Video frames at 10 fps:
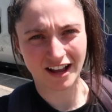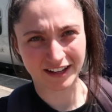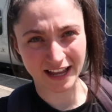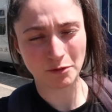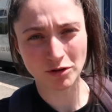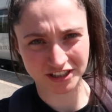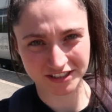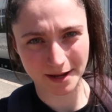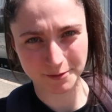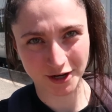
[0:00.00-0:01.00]
Okay, it was the
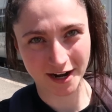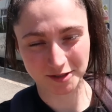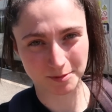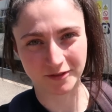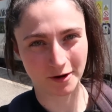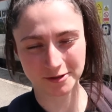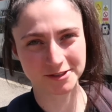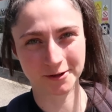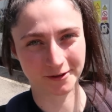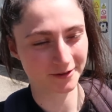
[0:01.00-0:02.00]
same train as before. I was
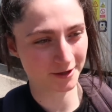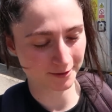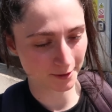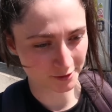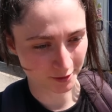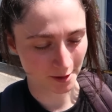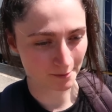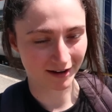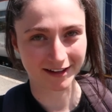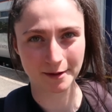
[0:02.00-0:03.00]
so confused when it was coming
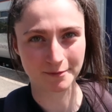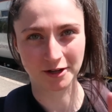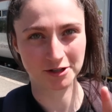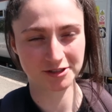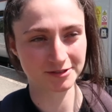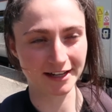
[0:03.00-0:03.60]
back in because